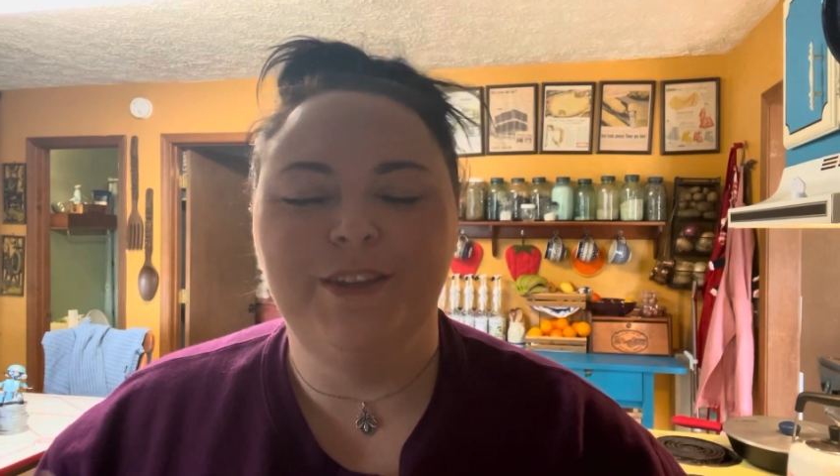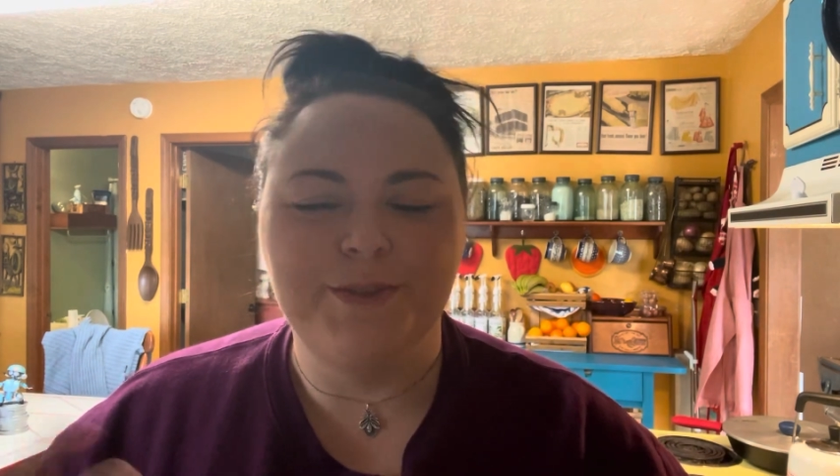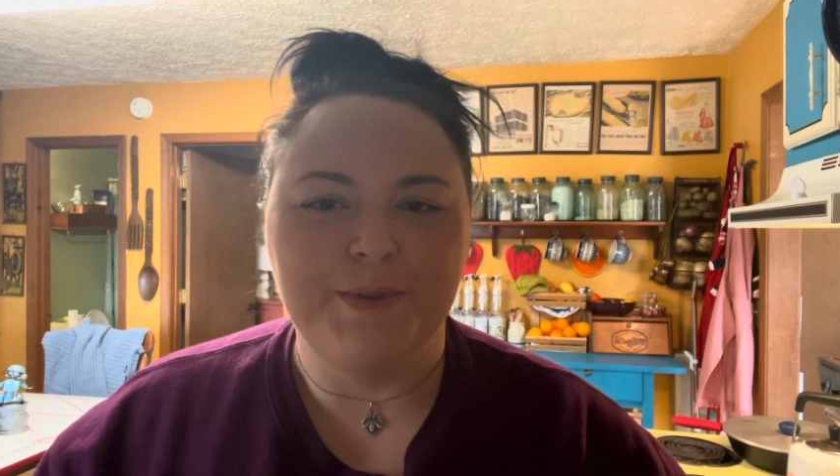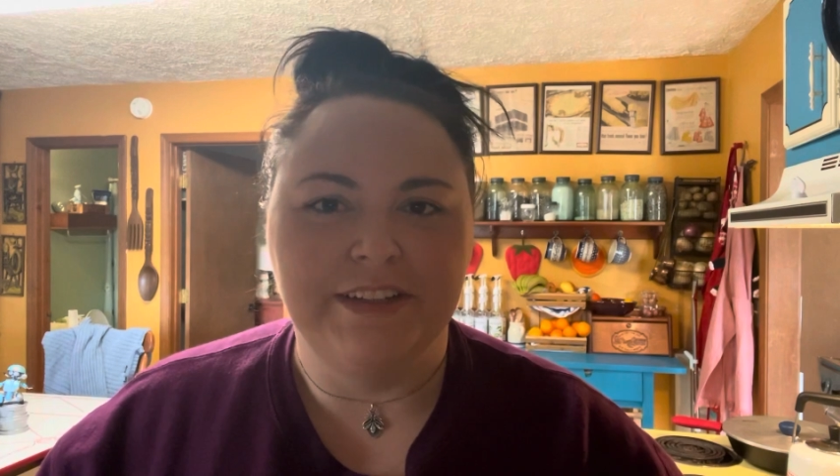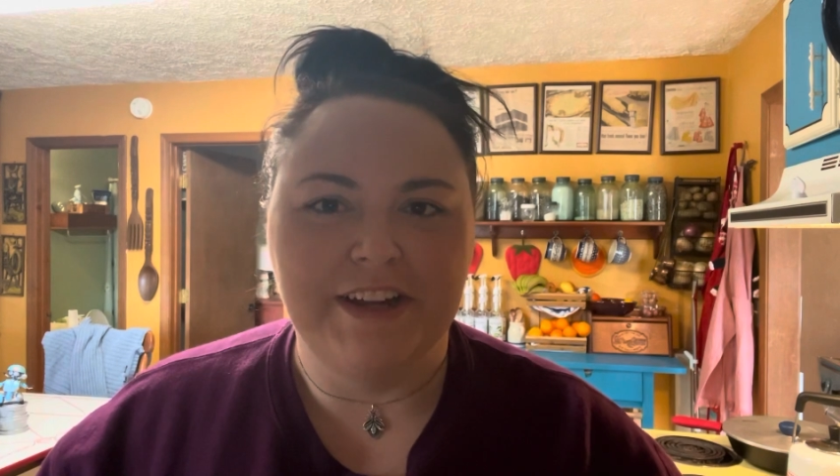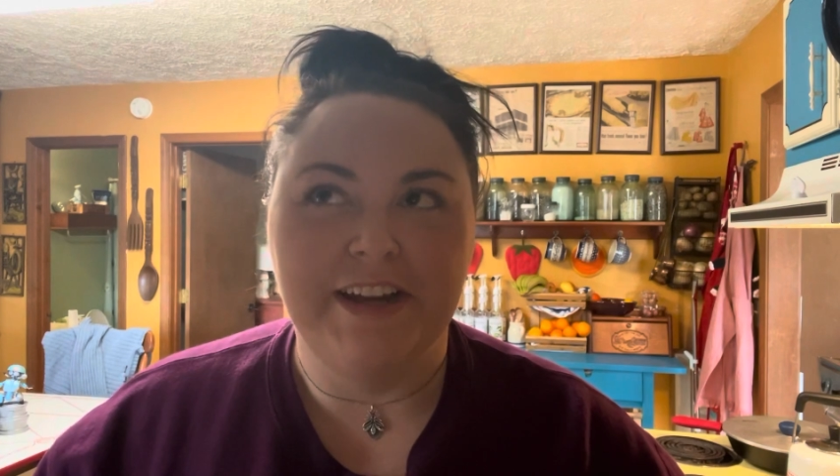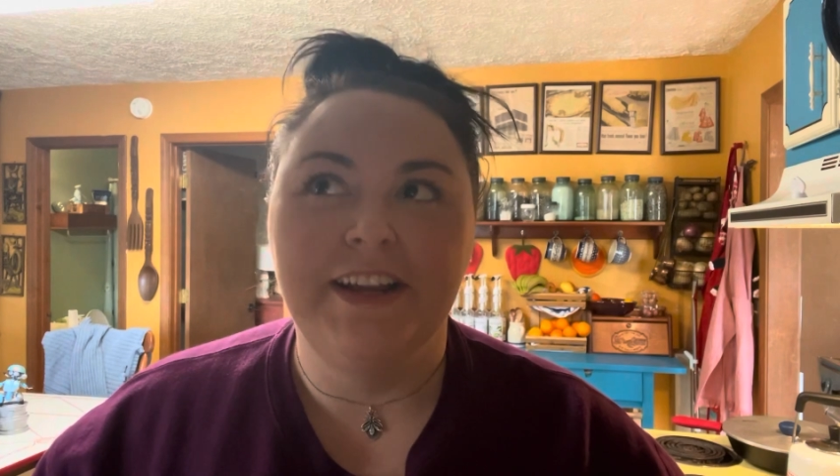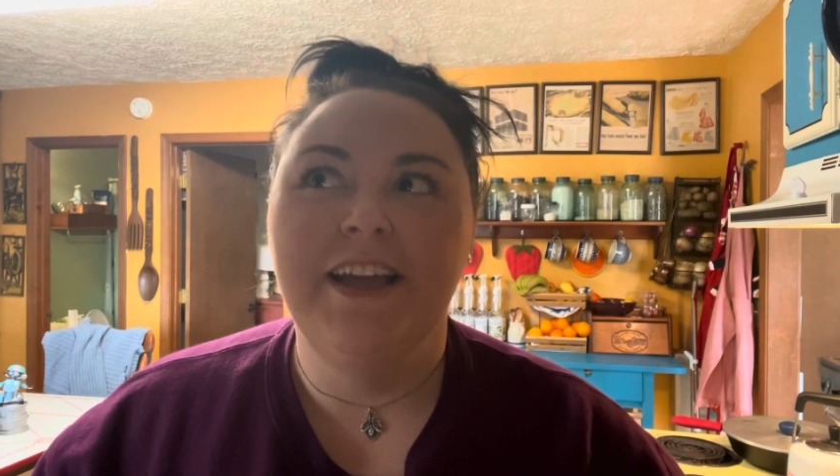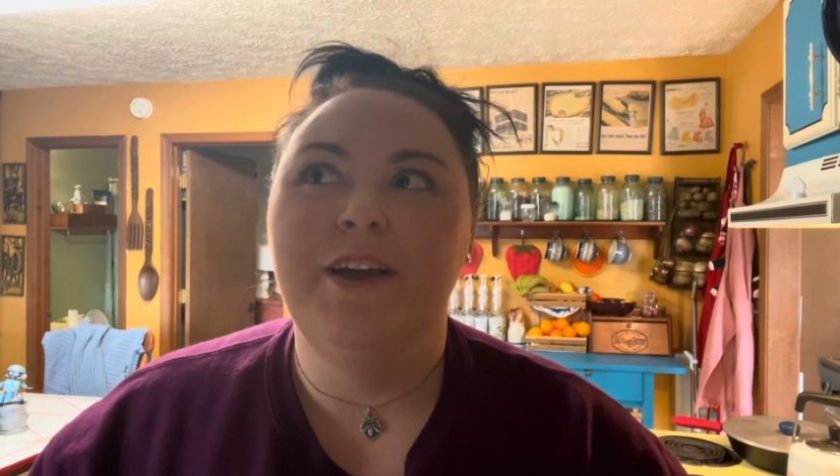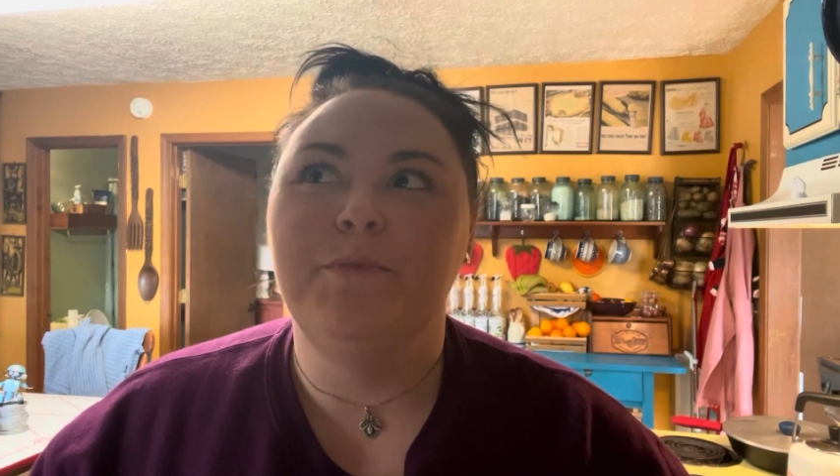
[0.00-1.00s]
it's really not,
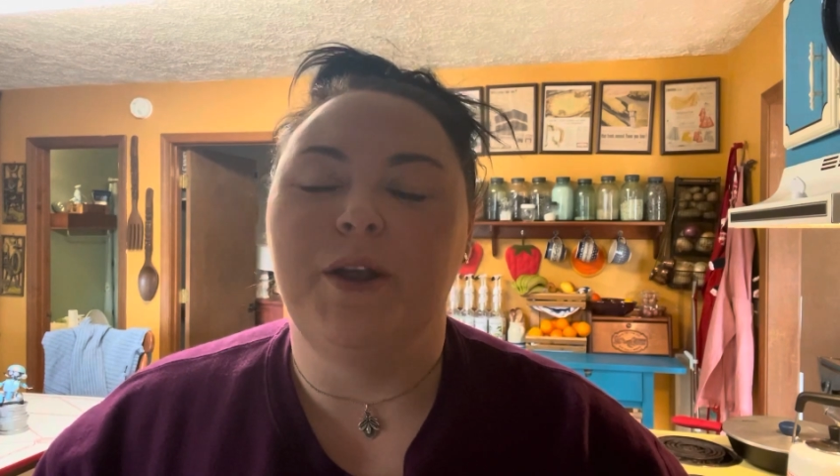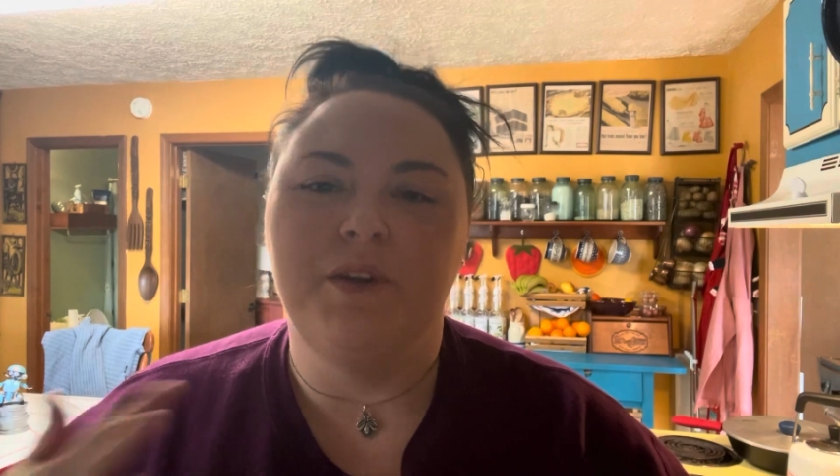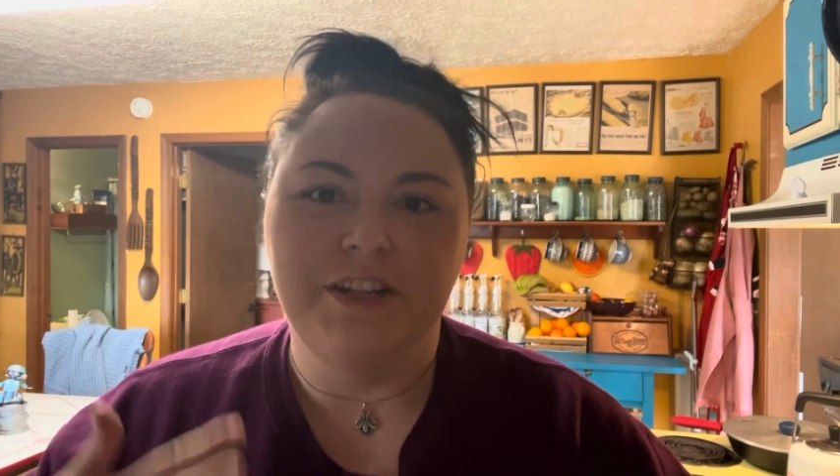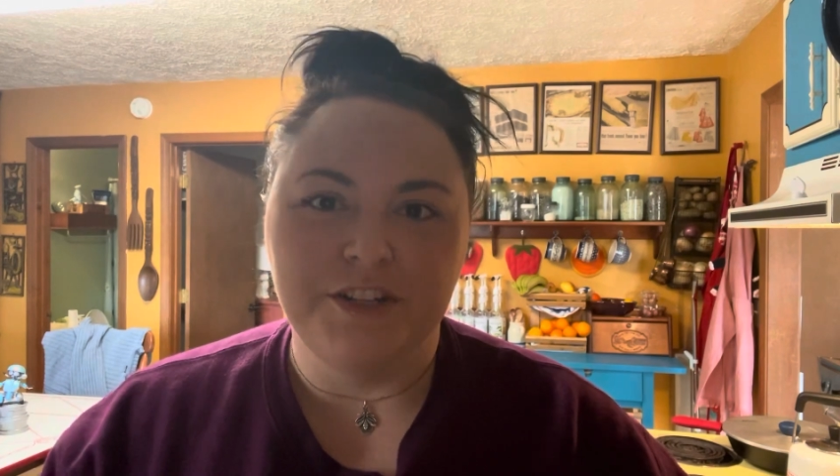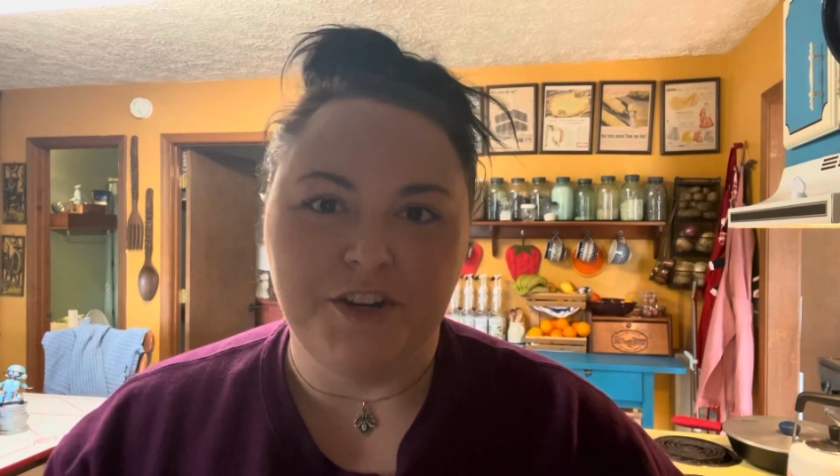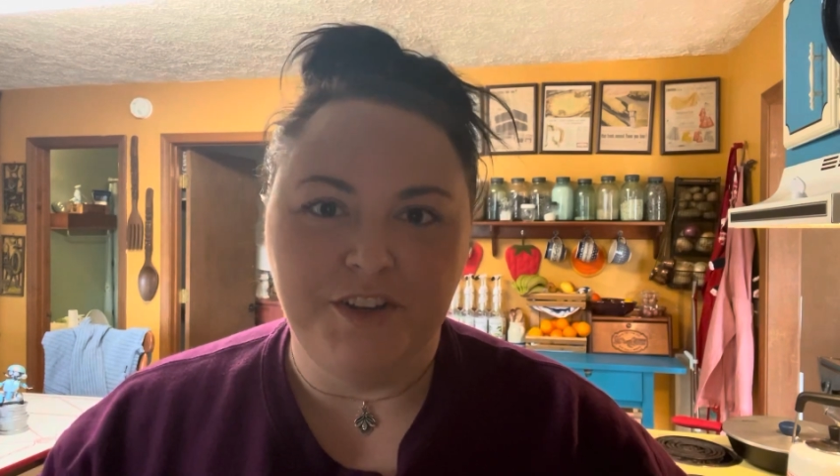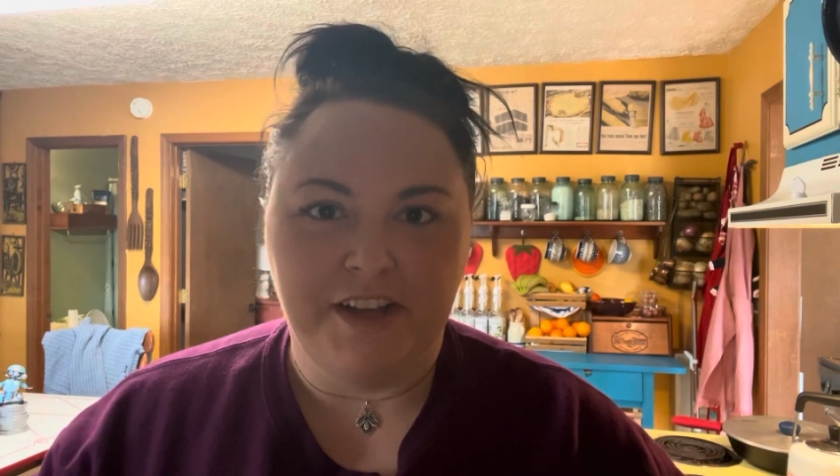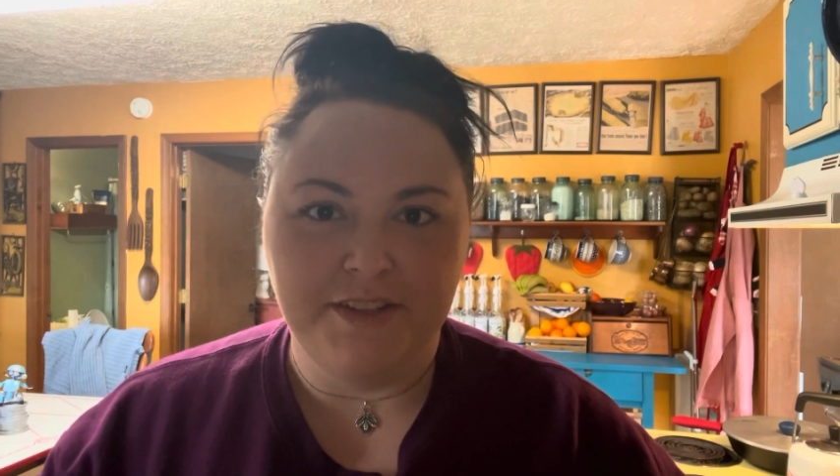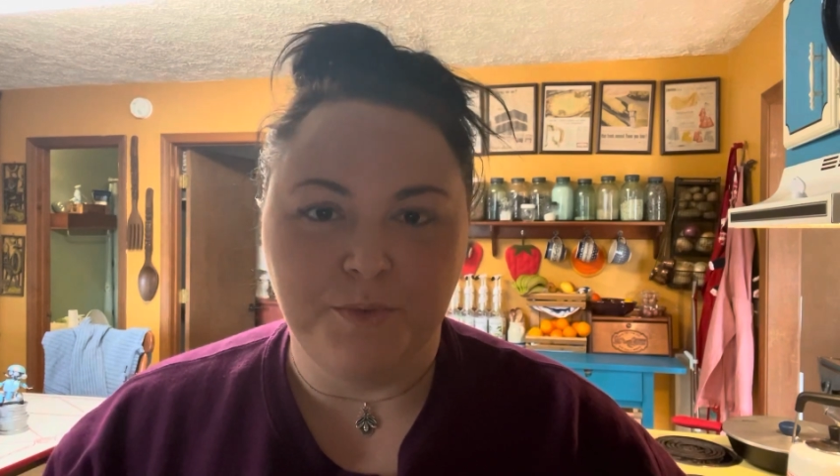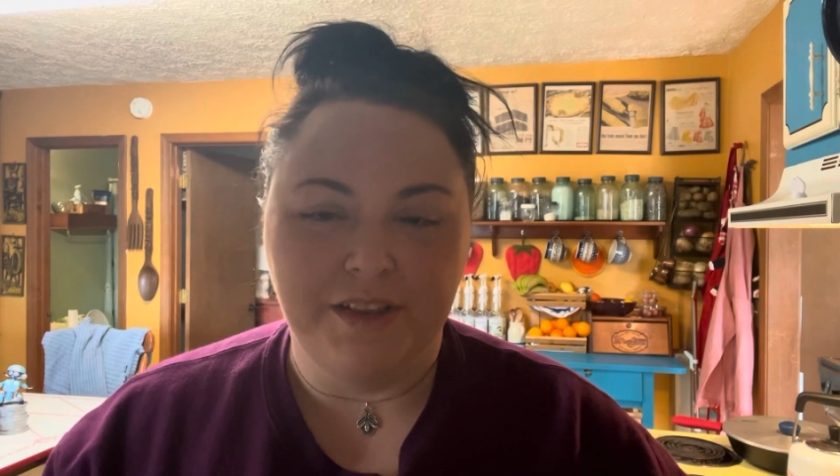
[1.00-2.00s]
but I wanted to show you
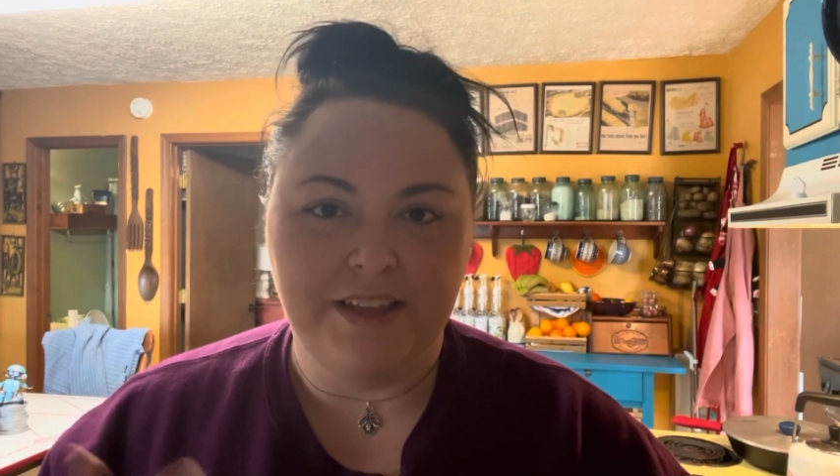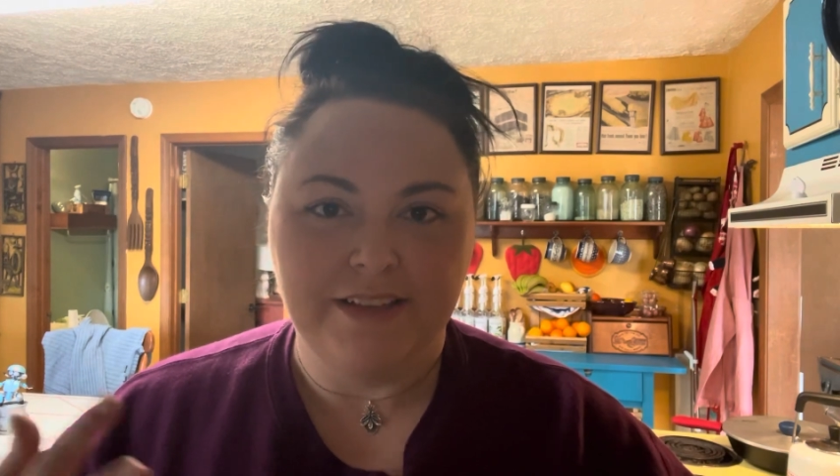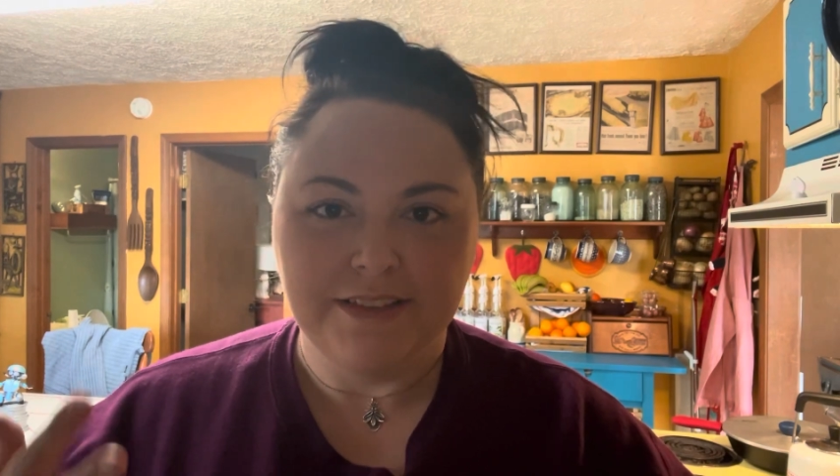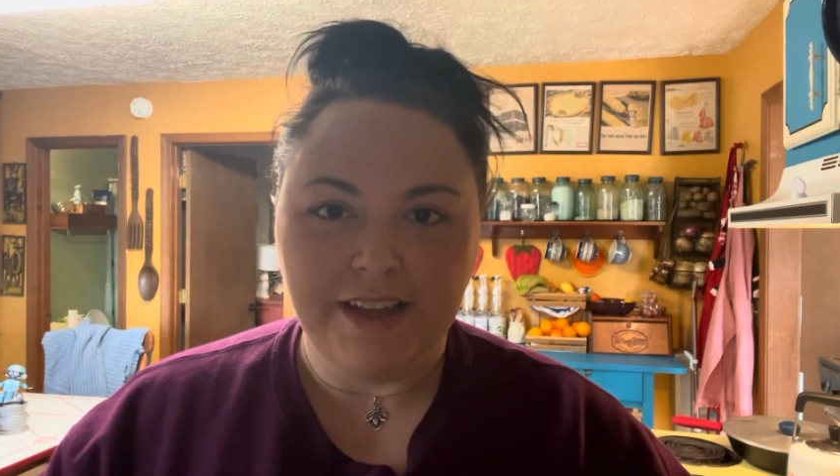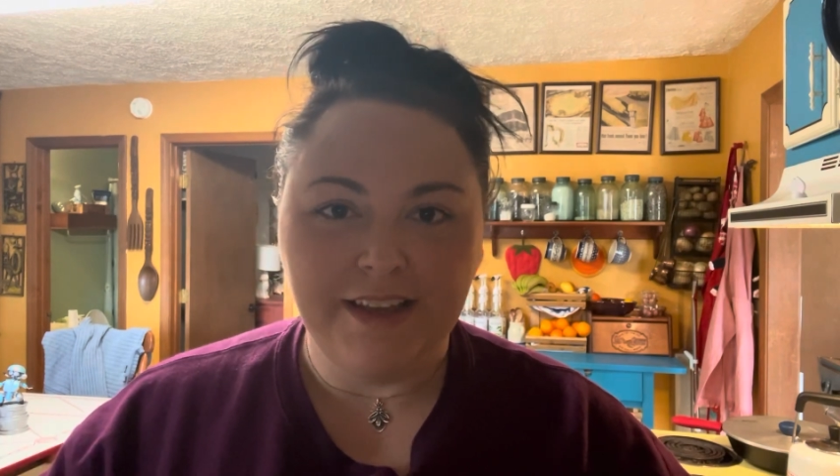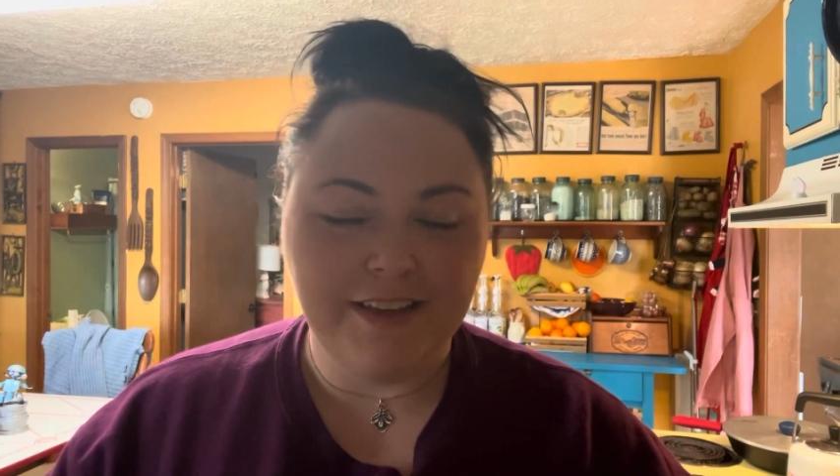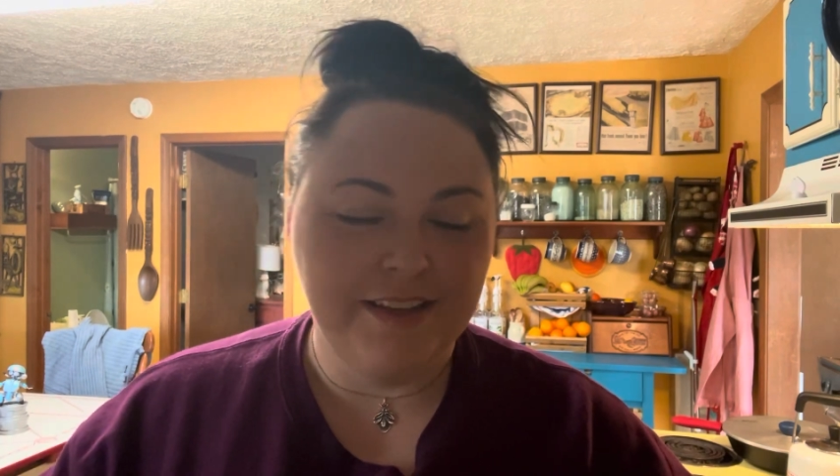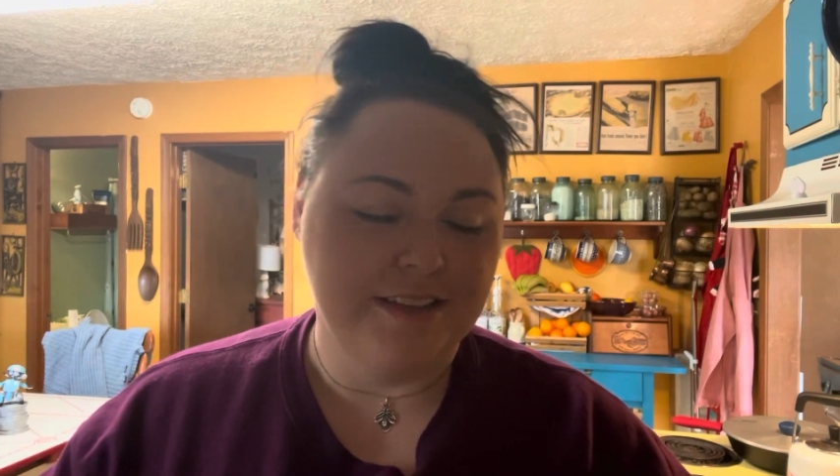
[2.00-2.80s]
guys what that's like.